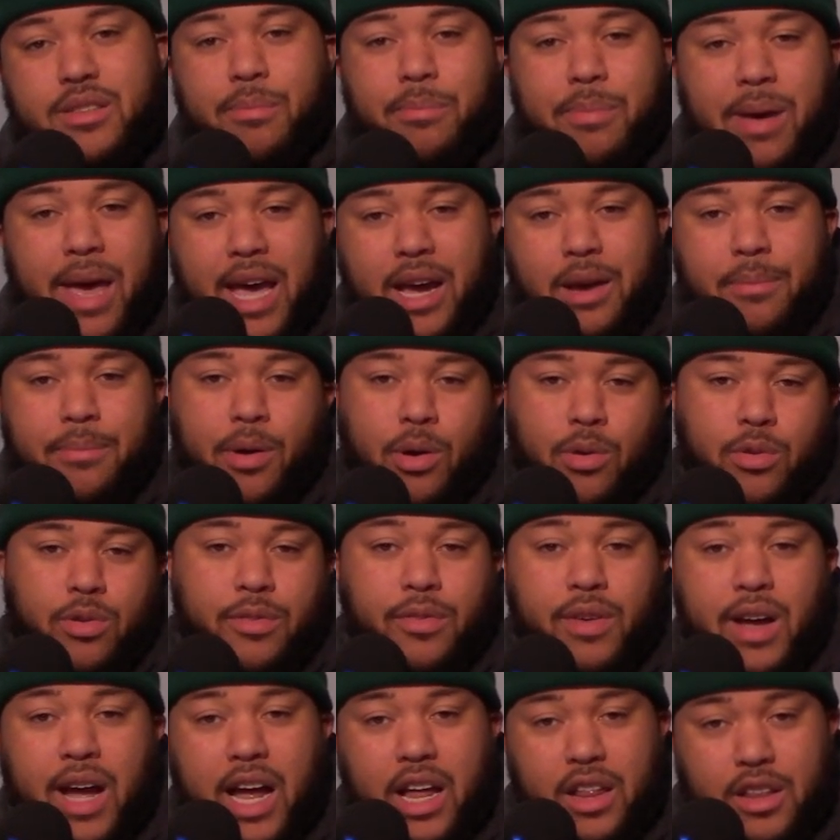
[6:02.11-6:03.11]
backbone of
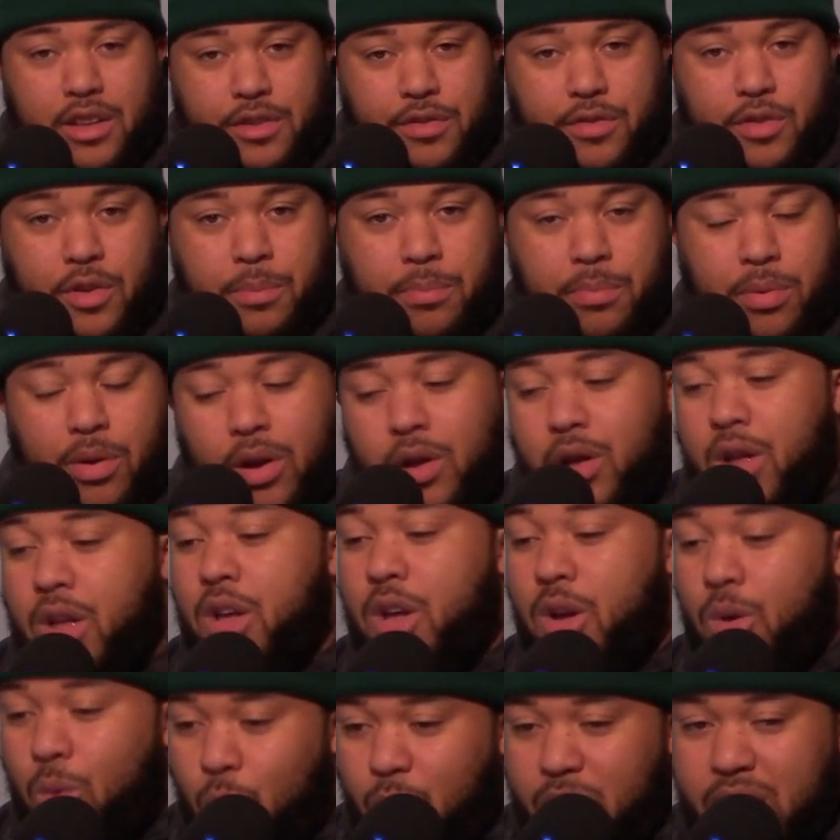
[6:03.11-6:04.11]
college football.
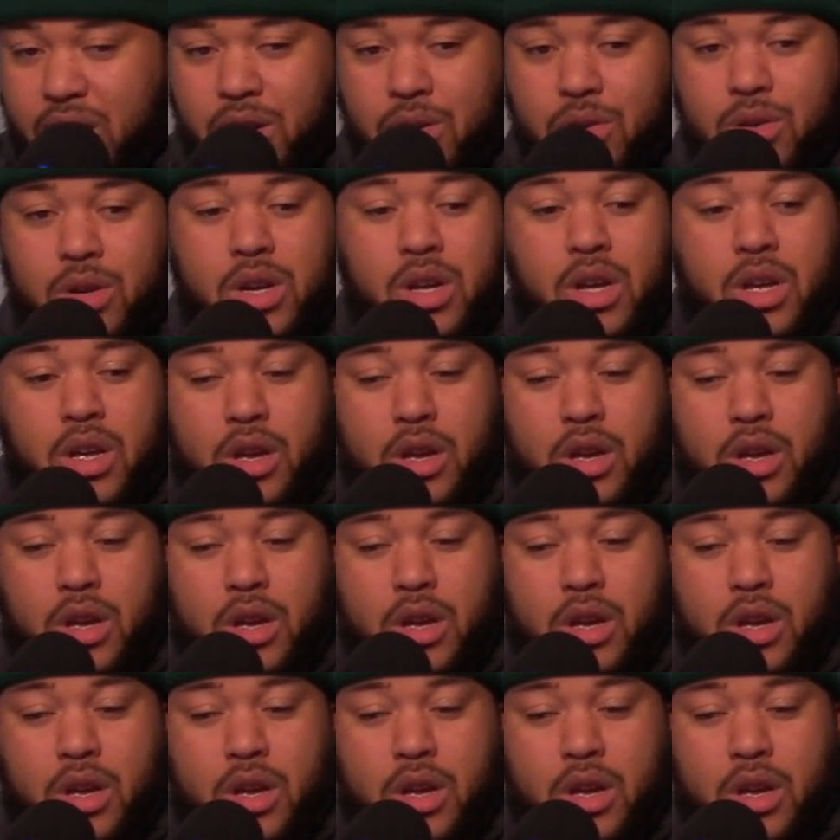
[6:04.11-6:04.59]
Well,